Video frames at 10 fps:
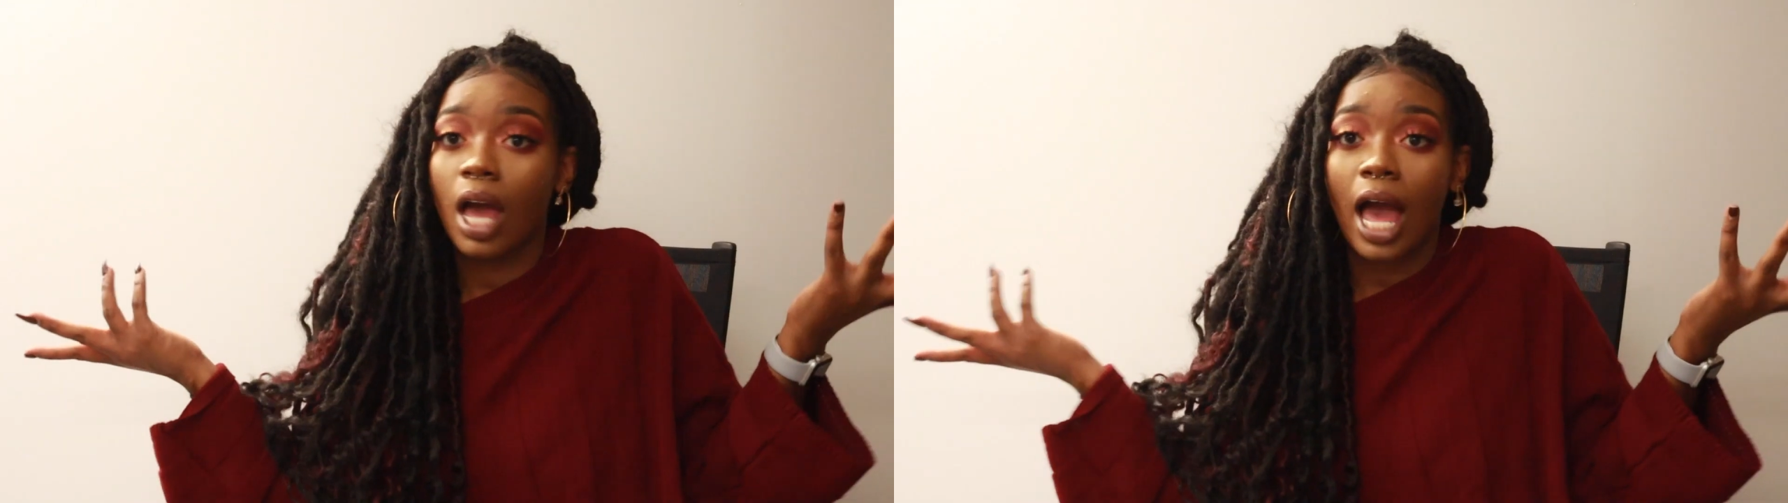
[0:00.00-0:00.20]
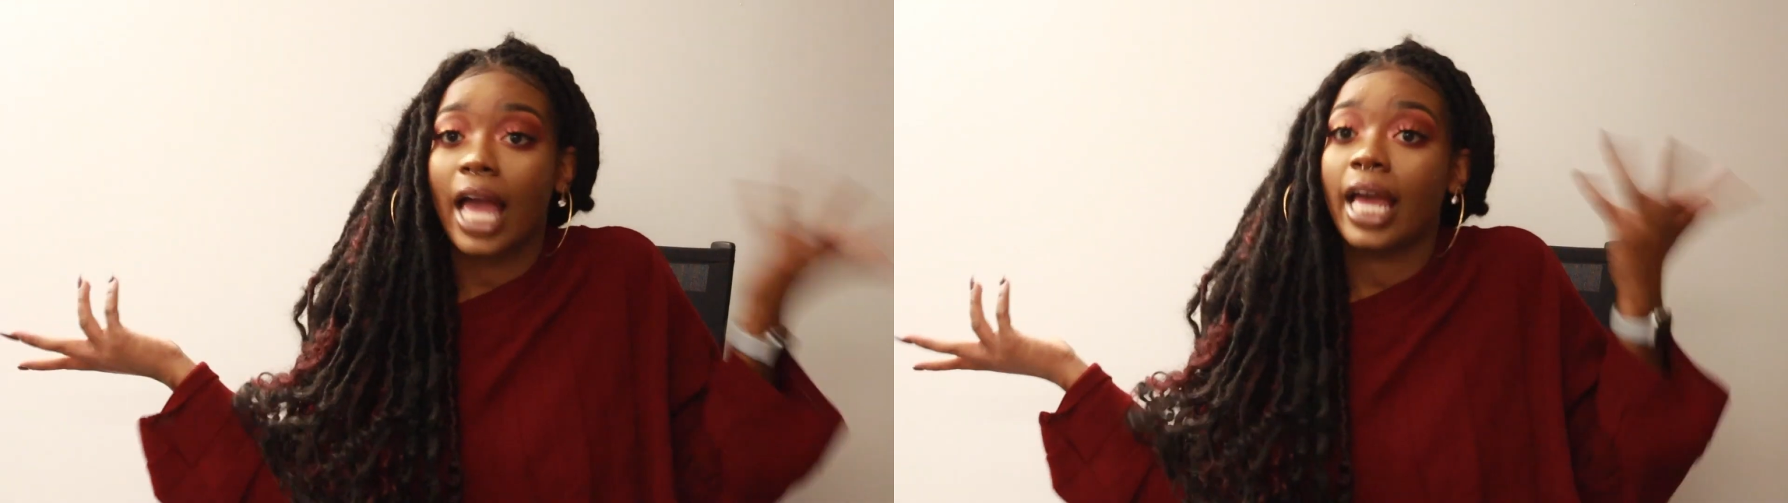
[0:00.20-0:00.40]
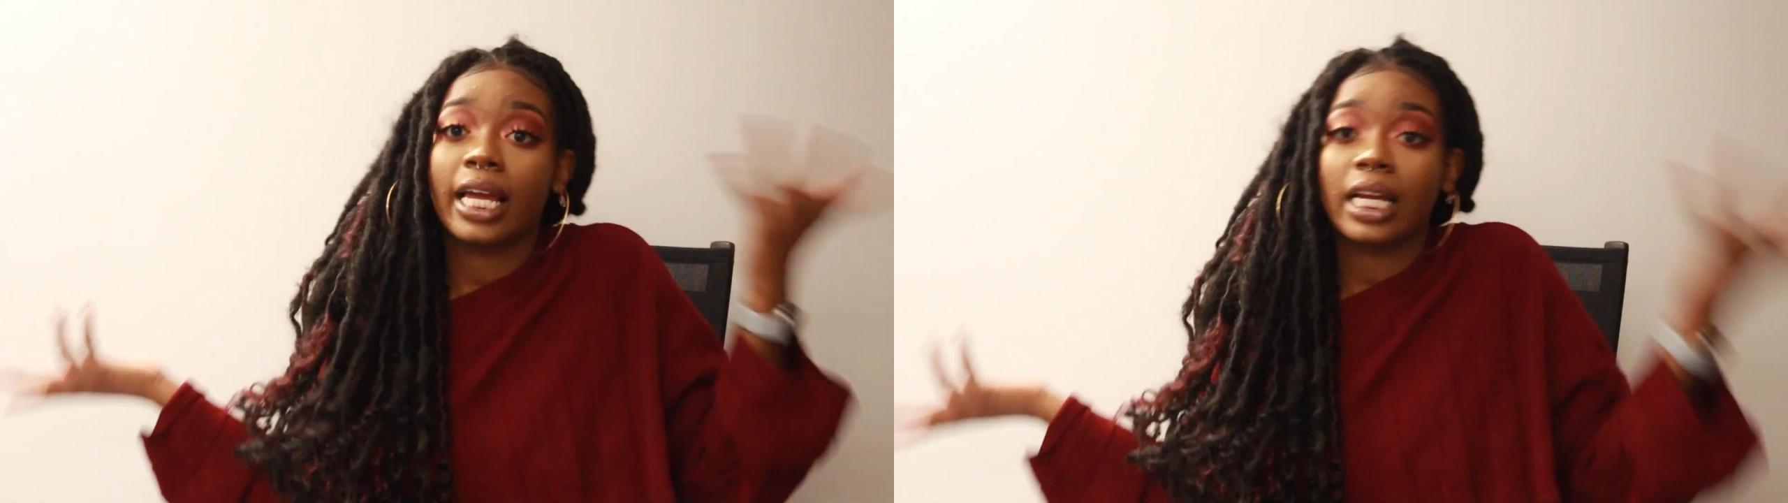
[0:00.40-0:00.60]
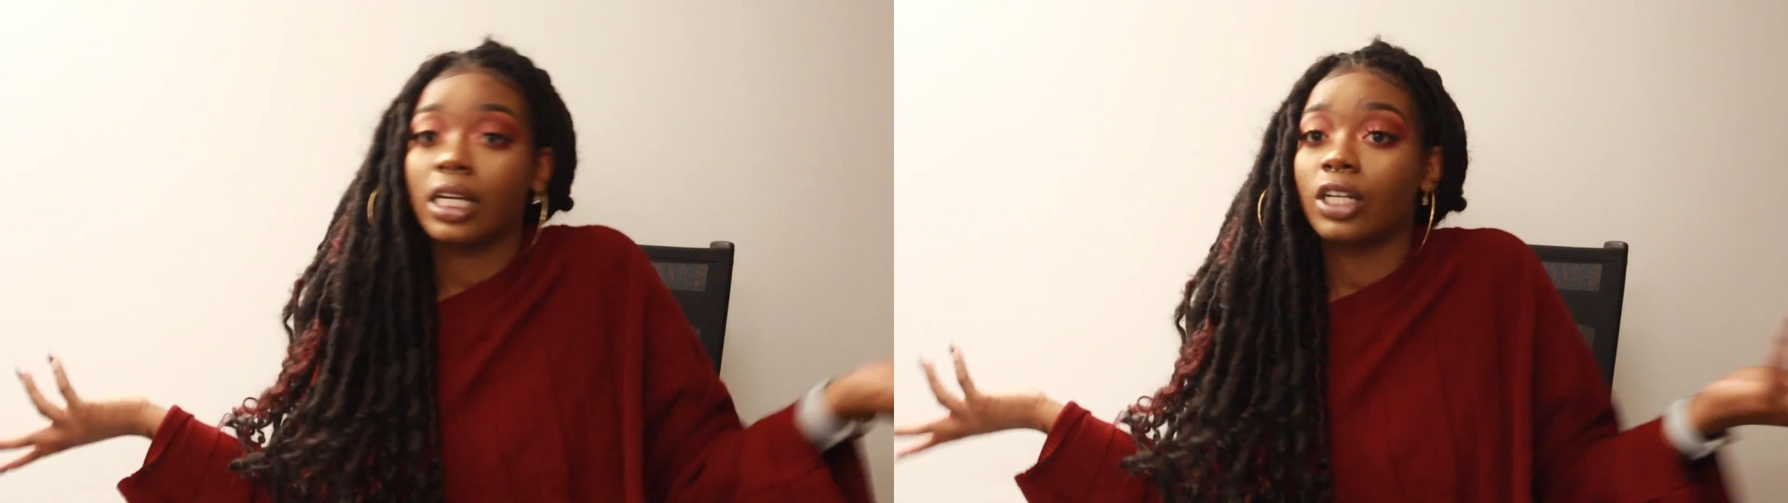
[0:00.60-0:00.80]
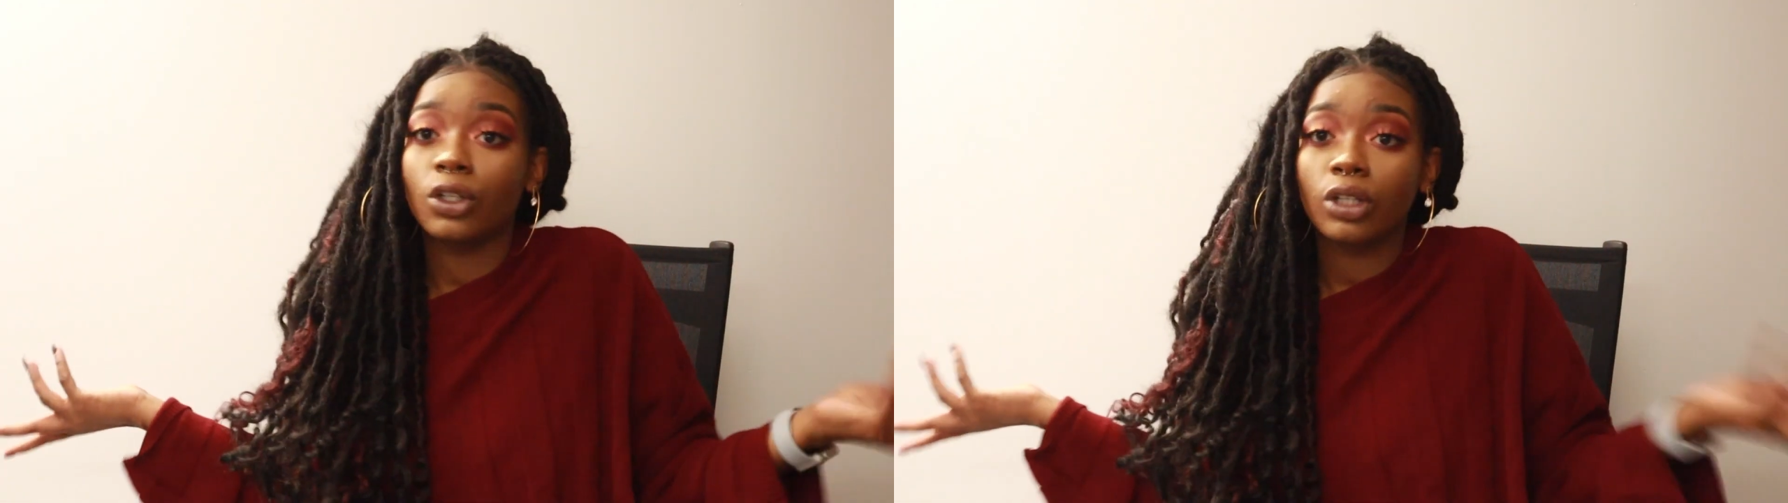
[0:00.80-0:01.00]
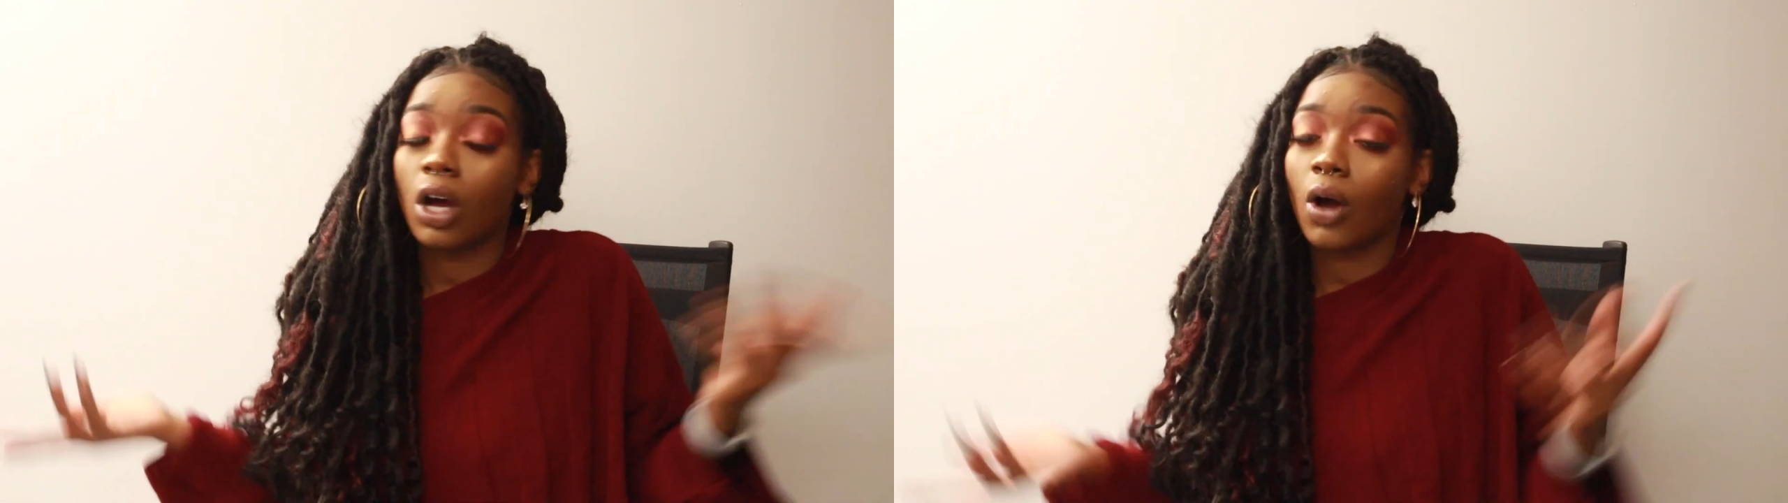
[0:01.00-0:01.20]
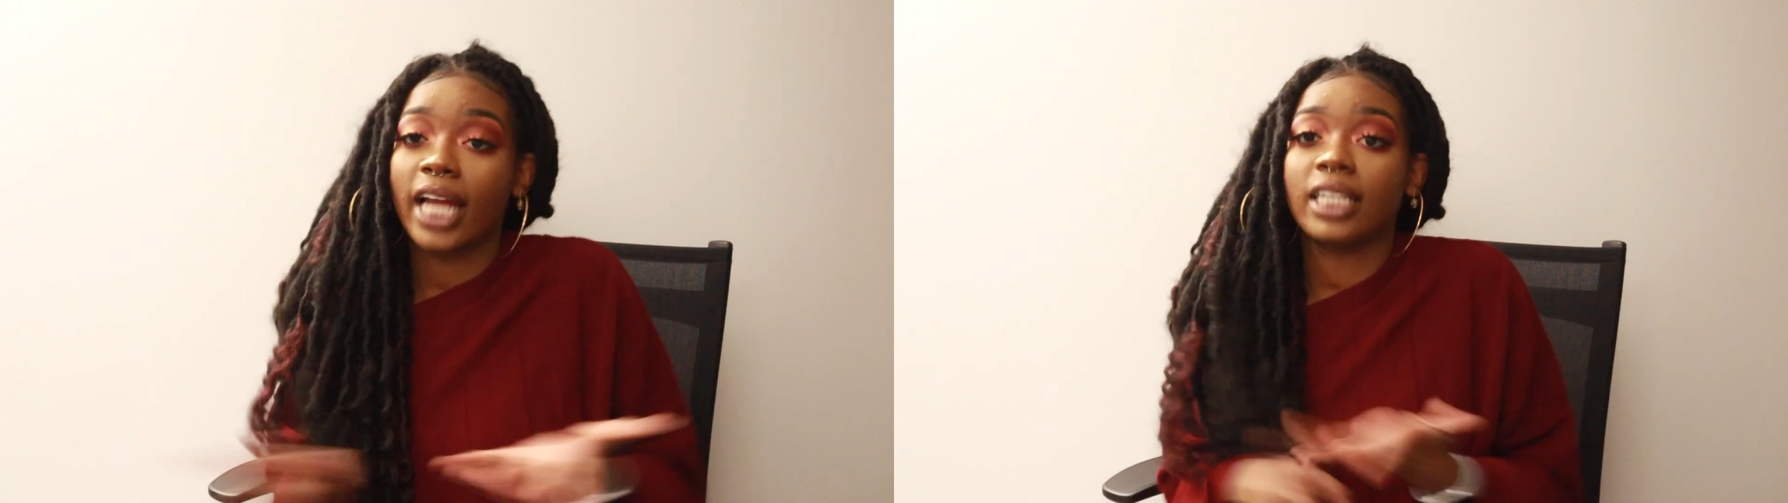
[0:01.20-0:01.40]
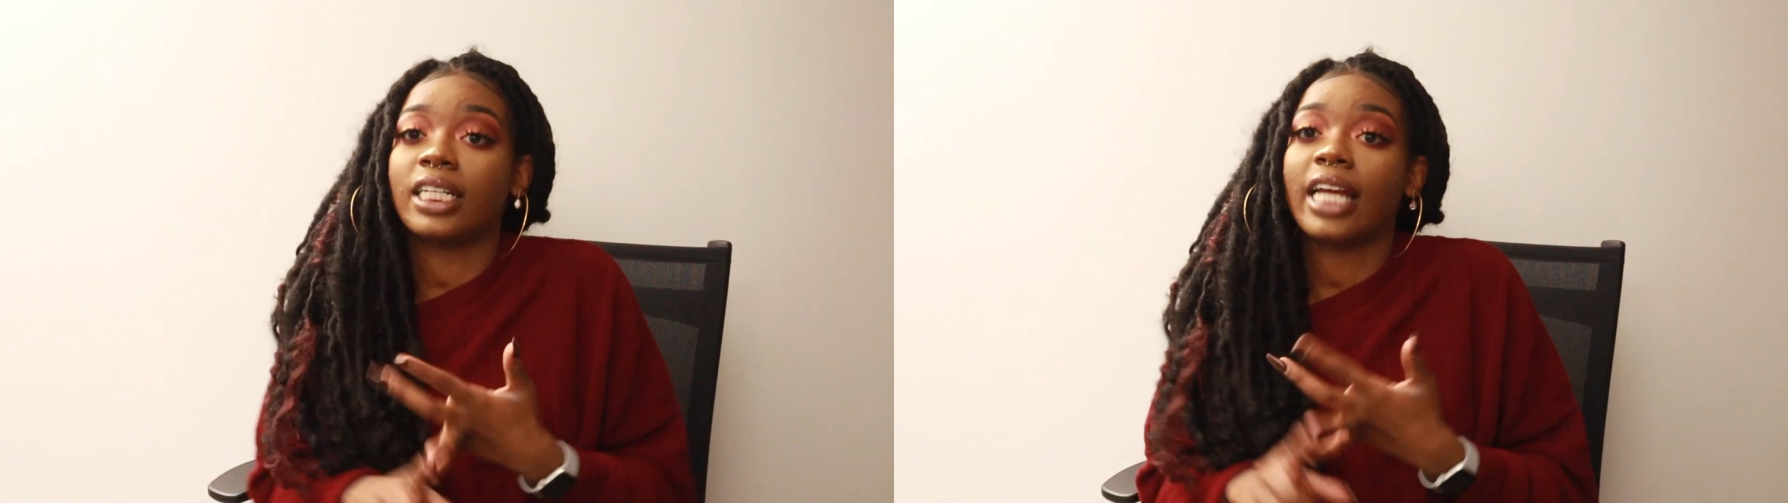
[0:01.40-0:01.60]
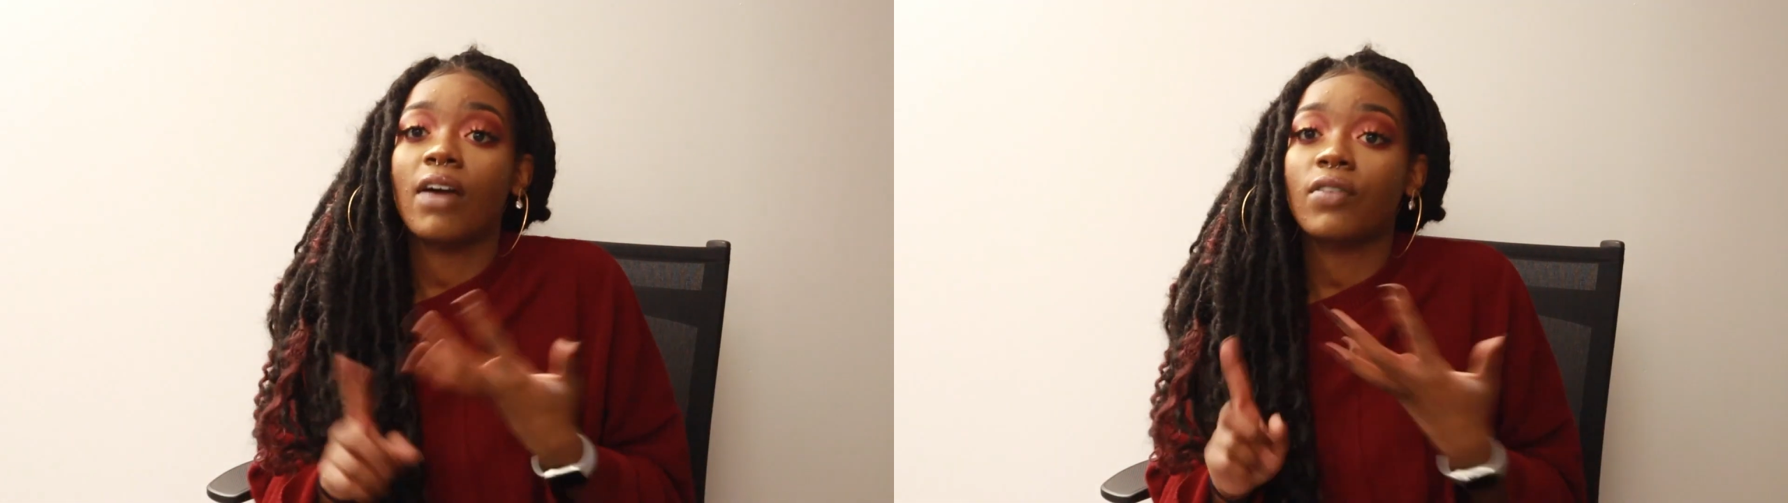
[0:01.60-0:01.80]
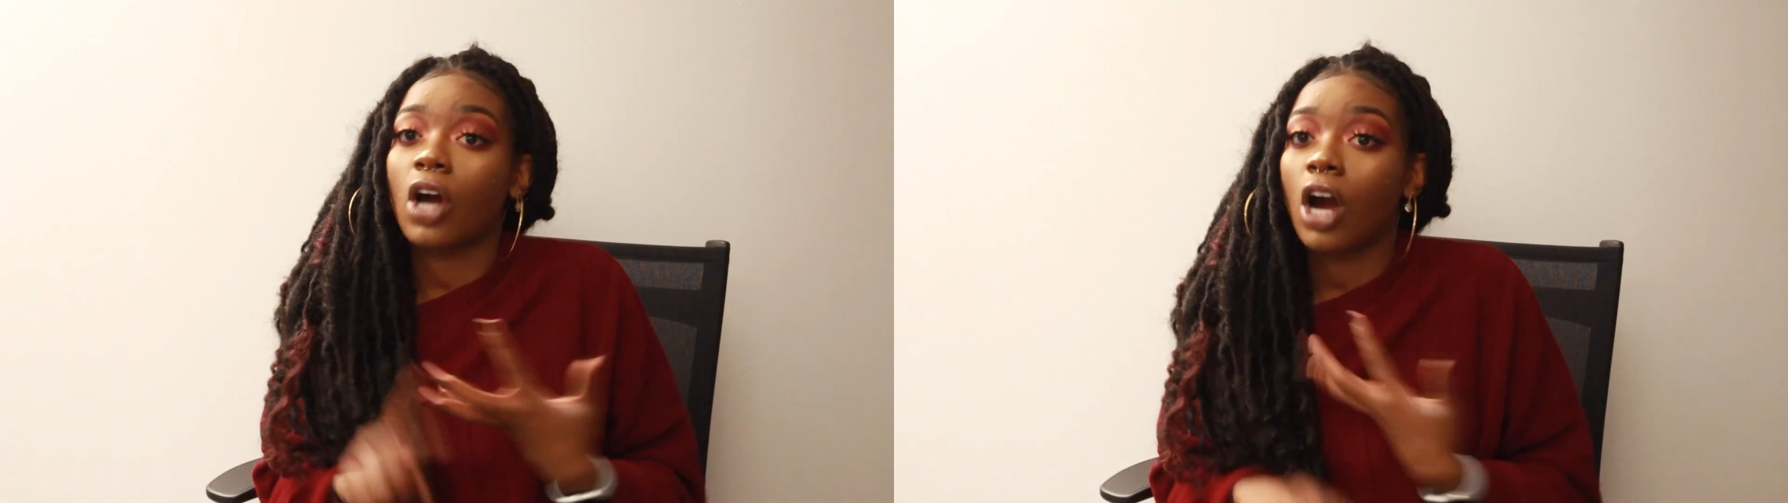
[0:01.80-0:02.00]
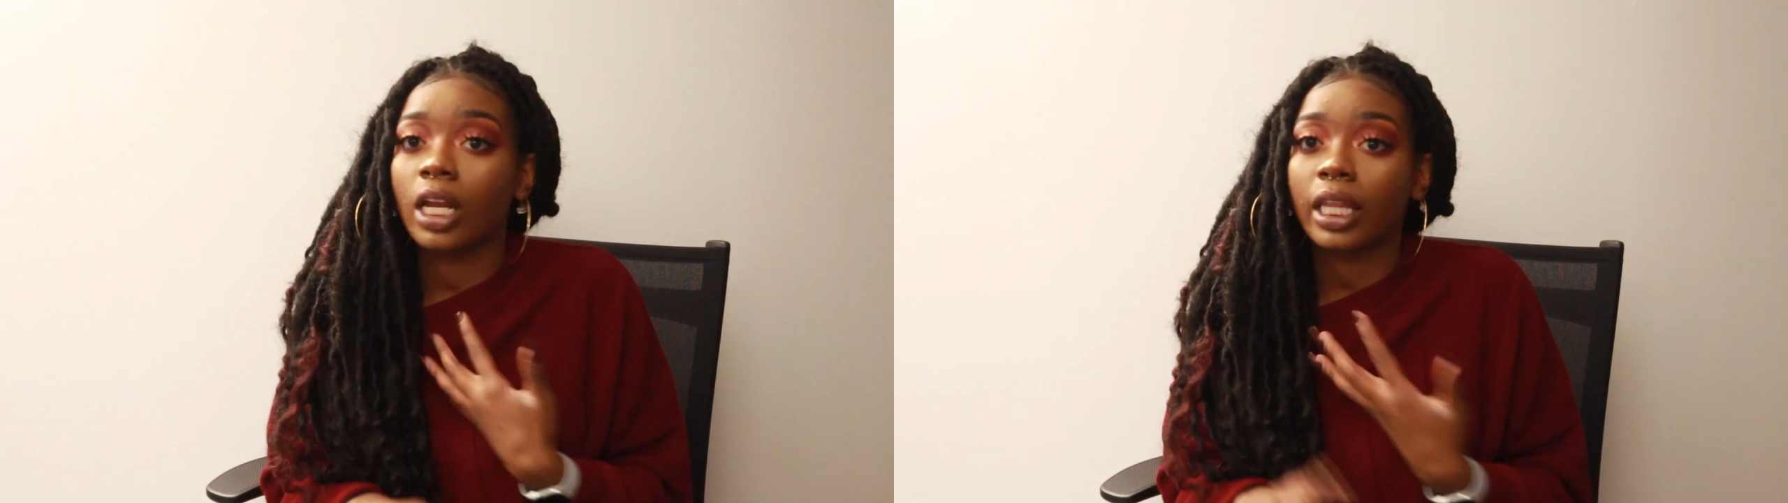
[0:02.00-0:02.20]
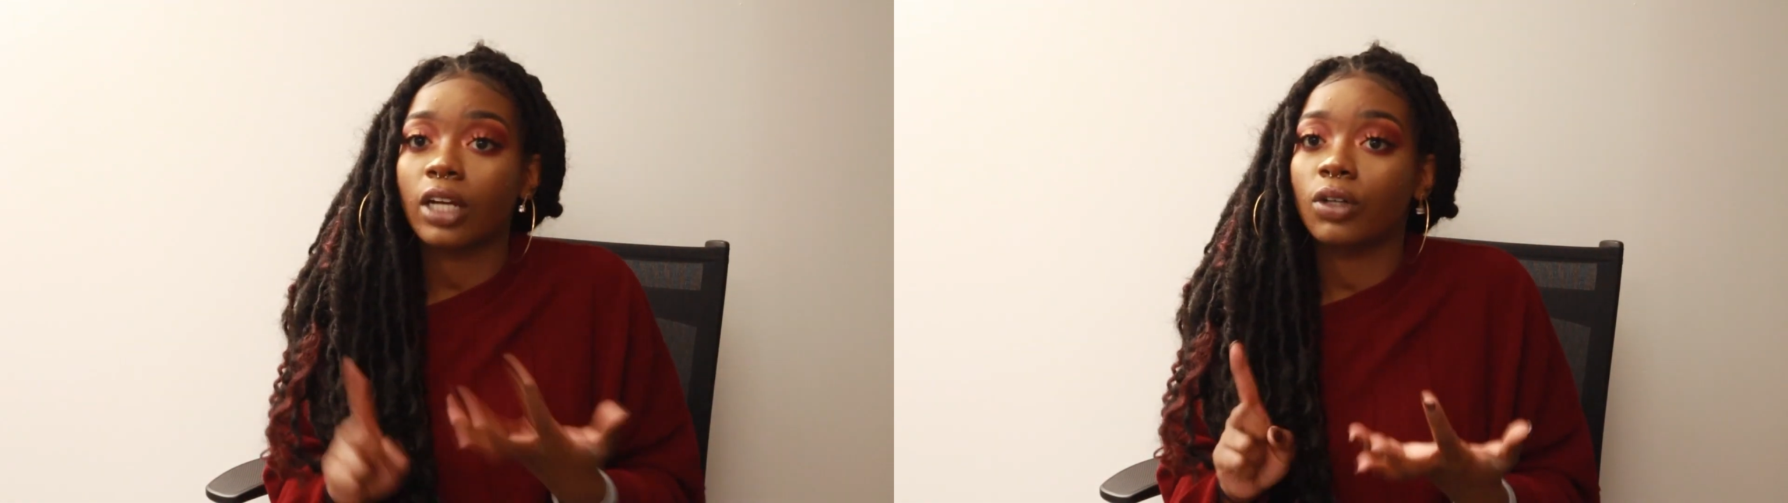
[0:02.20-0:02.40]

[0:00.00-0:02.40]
I didn't have a car to like